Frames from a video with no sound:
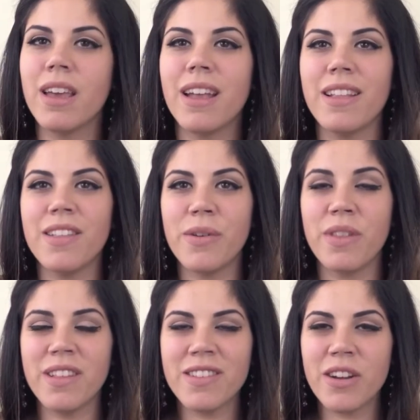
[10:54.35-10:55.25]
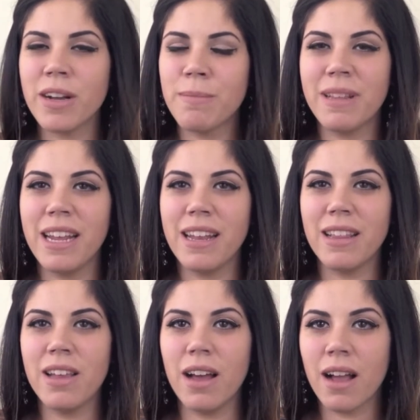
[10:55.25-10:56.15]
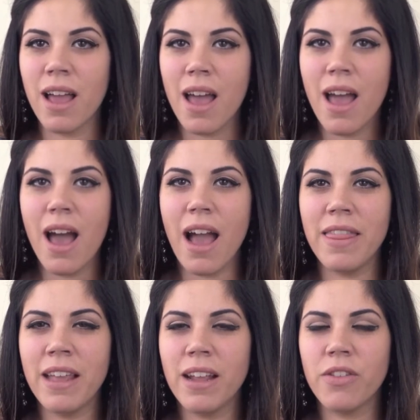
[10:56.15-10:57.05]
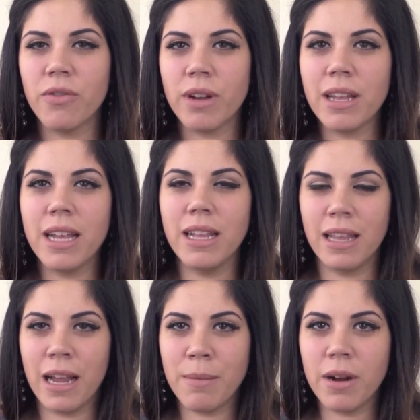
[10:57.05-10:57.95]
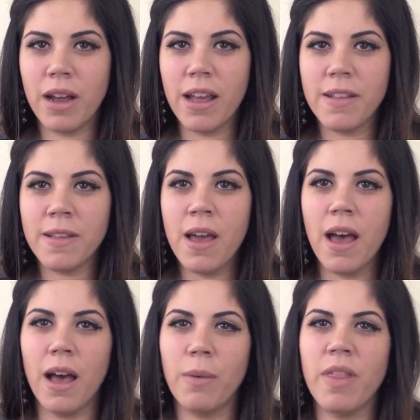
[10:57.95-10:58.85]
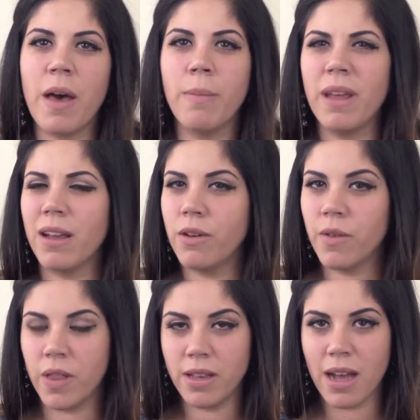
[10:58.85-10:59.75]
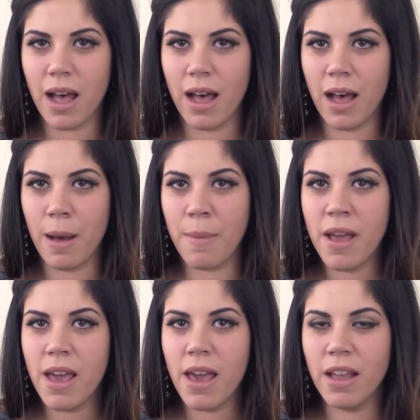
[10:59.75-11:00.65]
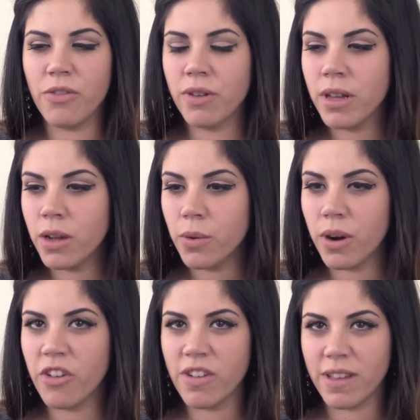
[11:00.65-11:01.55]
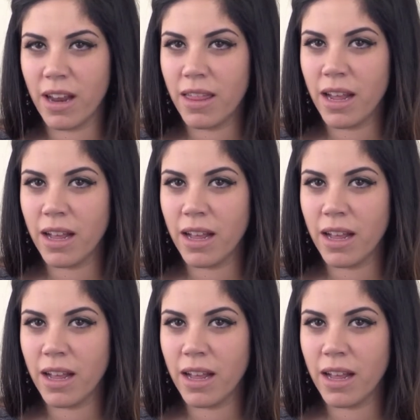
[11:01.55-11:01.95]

And so this is our completed look. I think it's really glamorous without being over the top. It's really gorgeous, and I think